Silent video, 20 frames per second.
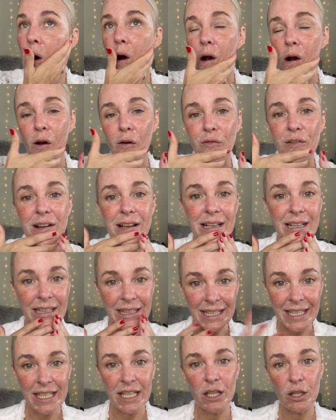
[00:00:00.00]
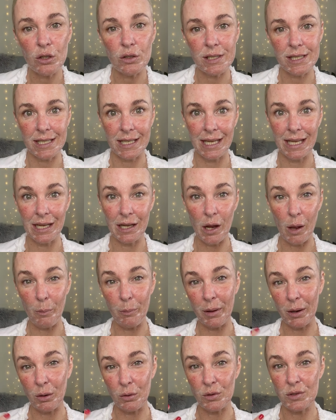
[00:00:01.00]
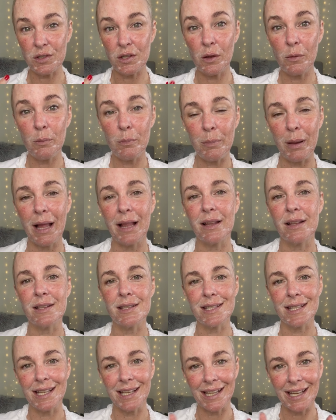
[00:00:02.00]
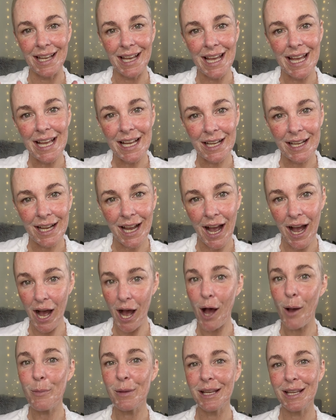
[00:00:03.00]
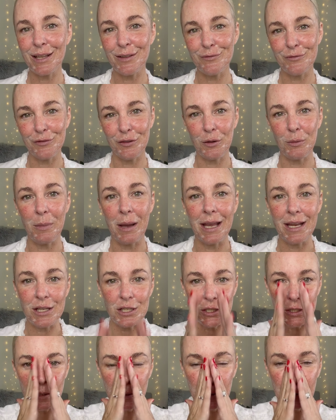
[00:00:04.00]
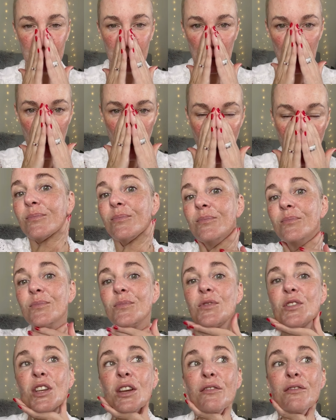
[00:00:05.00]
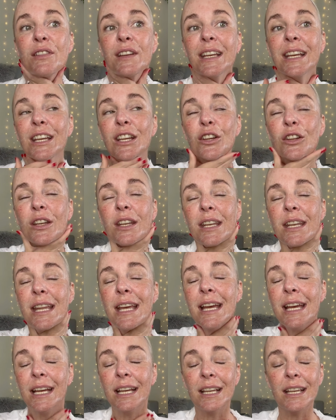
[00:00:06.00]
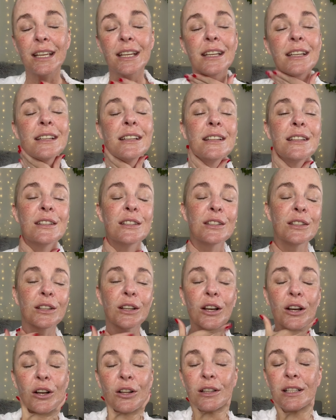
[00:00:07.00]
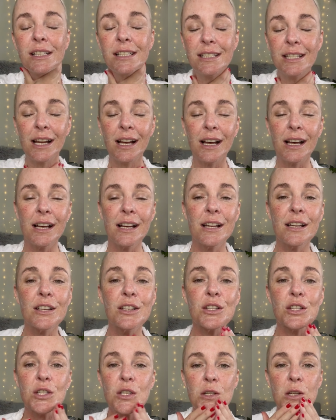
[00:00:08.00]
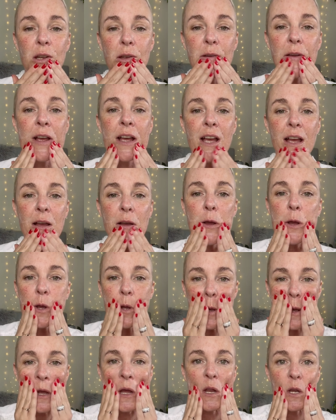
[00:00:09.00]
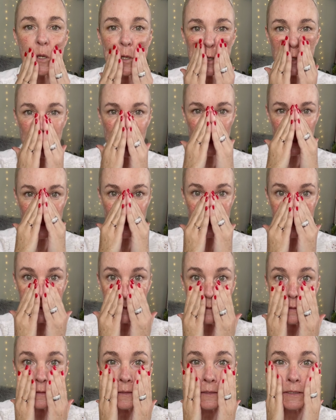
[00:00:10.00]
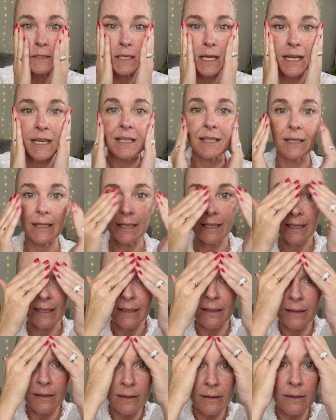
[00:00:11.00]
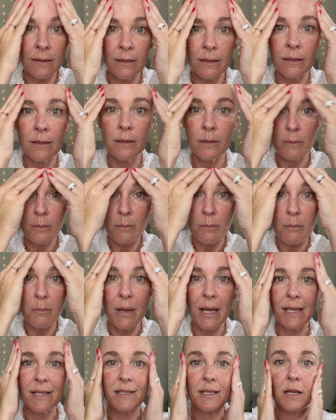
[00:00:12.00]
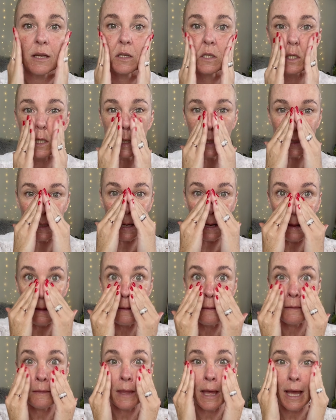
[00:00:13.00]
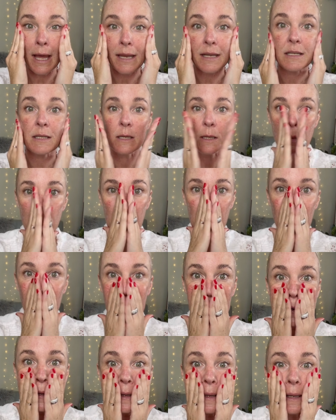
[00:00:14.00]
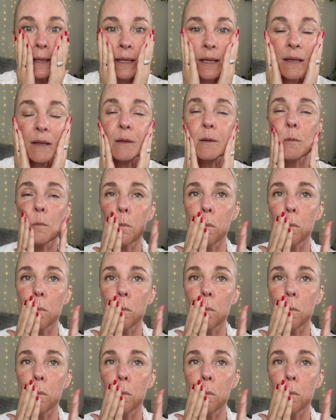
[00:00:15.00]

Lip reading: of cleaning your skin, but also balancing, calming inflammation. Don't forget your neck, décolletage, and you just gently massaging that in.